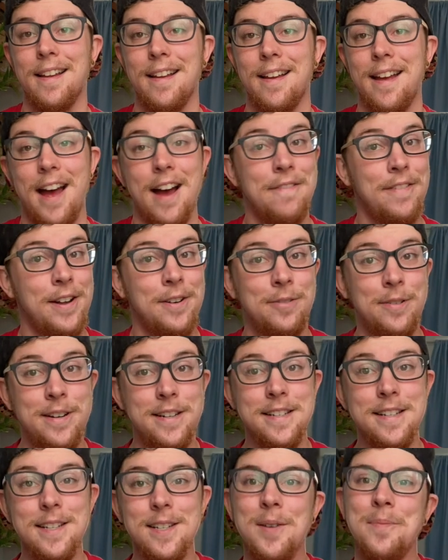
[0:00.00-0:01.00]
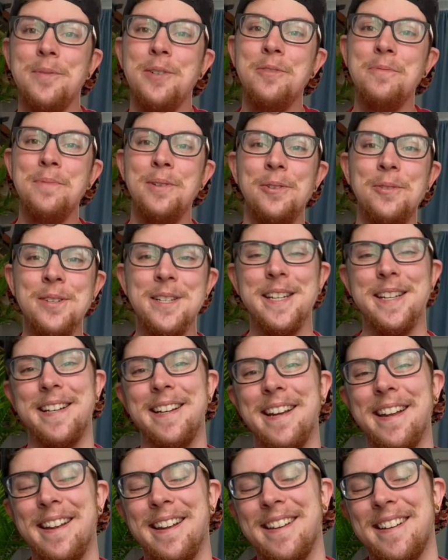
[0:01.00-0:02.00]
Have I written some new
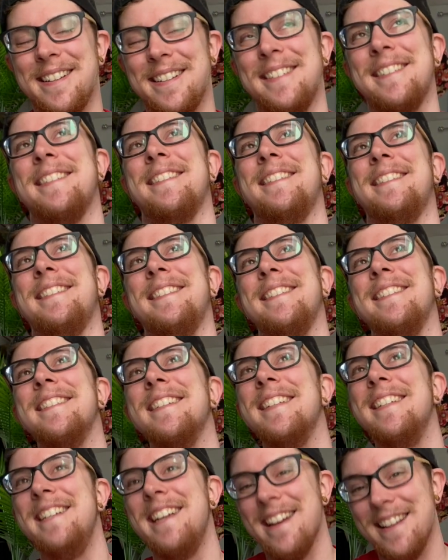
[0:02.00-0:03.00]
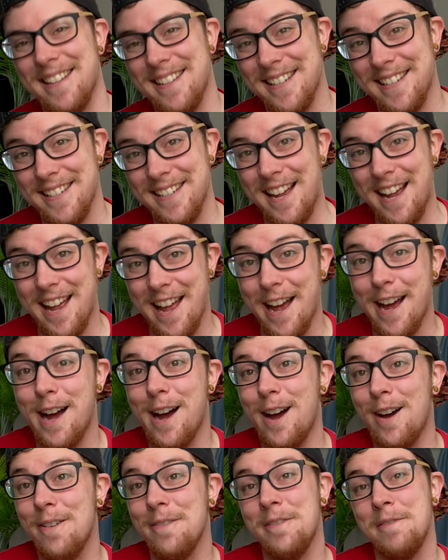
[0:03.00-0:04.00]
music? Yes, I
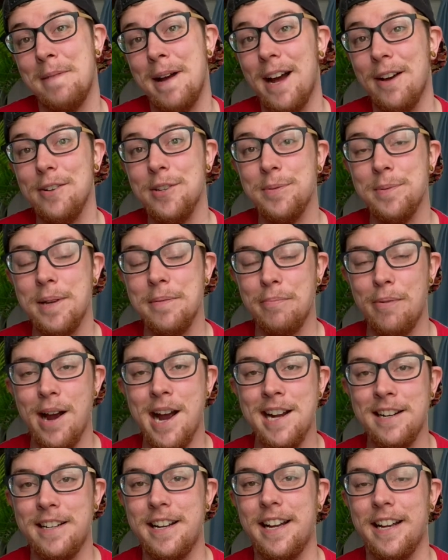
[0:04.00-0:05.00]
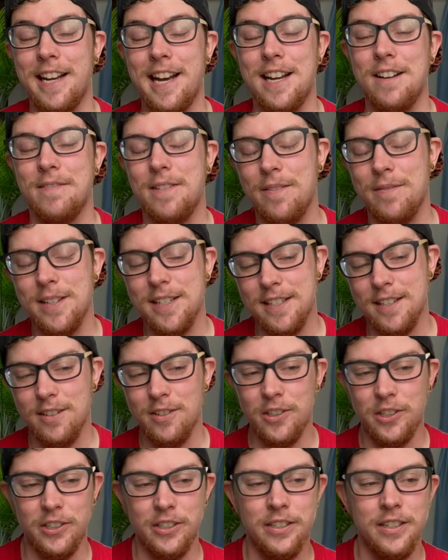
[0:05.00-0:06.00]
have. And my housemate Brian and I kind of have this
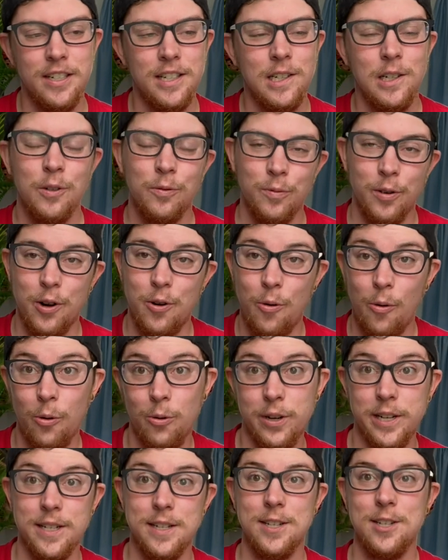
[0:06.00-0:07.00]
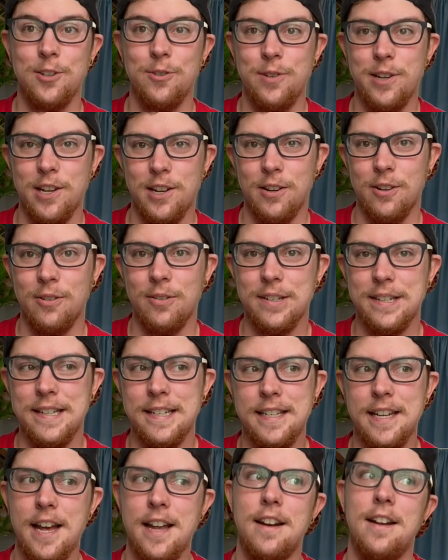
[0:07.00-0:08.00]
little recording studio
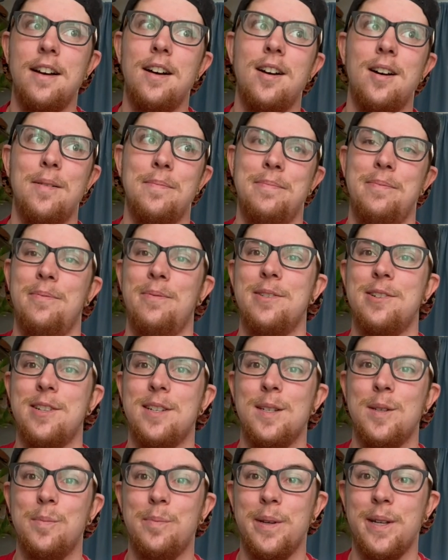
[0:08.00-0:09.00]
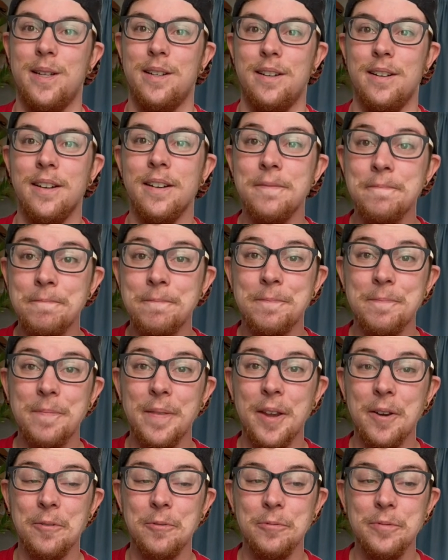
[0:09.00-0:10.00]
set up, which has been
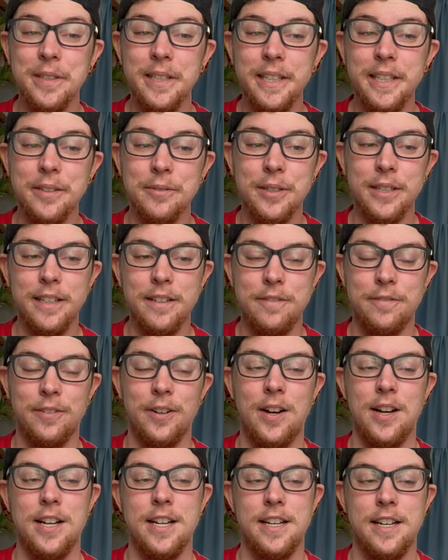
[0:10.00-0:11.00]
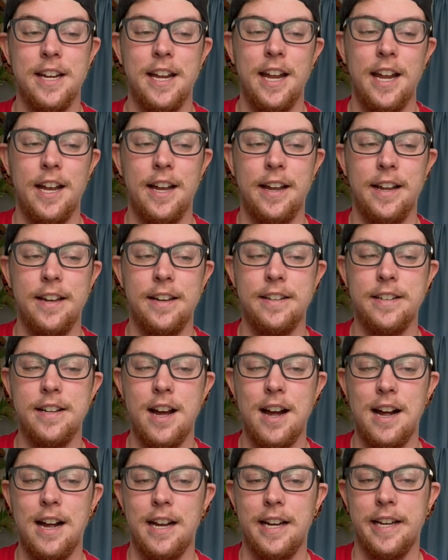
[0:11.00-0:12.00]
really, really fun, and
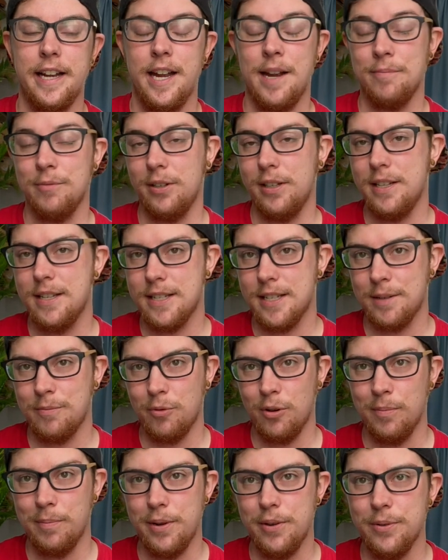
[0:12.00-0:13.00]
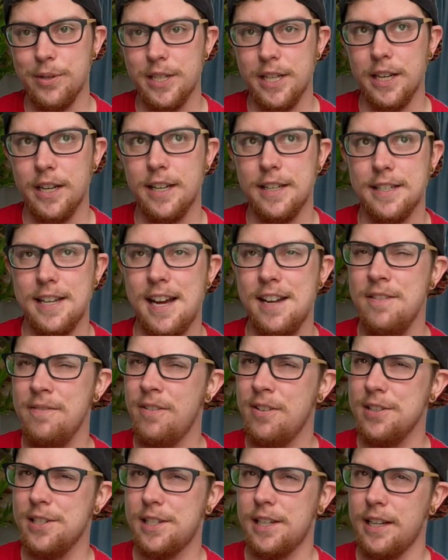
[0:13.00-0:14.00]
I am releasing more music. It's kind of
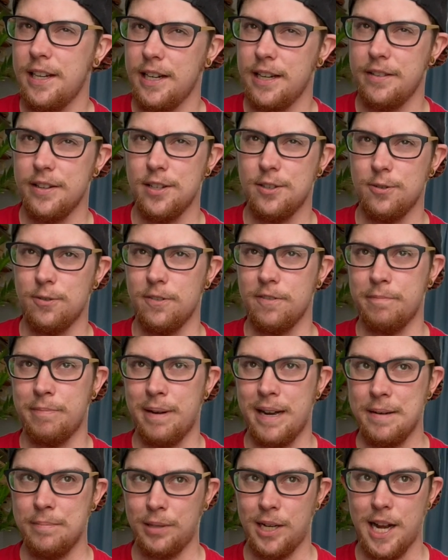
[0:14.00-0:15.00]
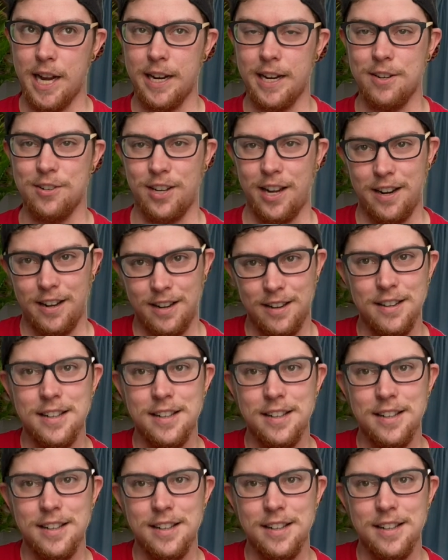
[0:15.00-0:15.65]
all sitting in this sort of pipeline. I just gotta